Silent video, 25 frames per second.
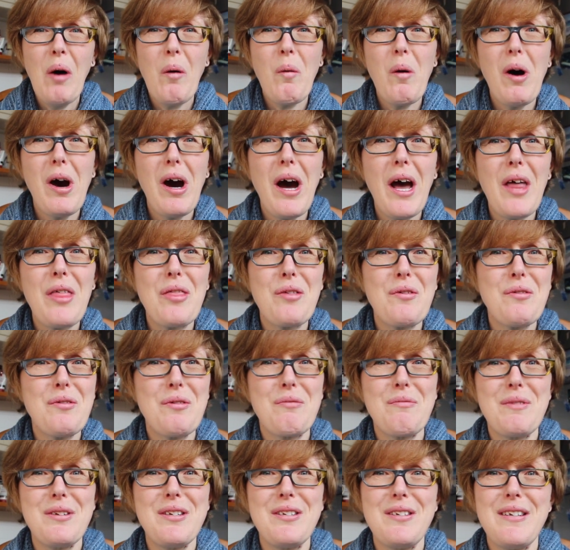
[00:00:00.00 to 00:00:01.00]
What I
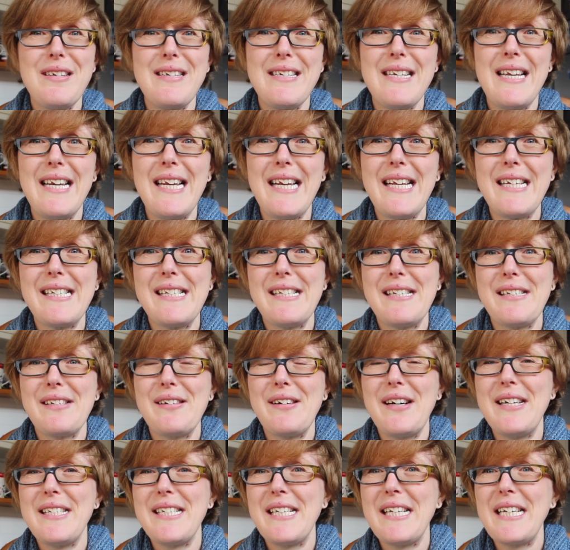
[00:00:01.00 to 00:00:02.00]
thought was just an
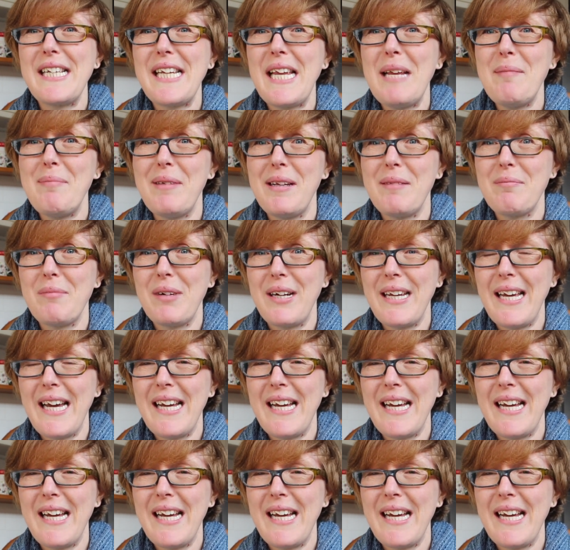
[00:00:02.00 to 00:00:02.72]
exercise in keeping my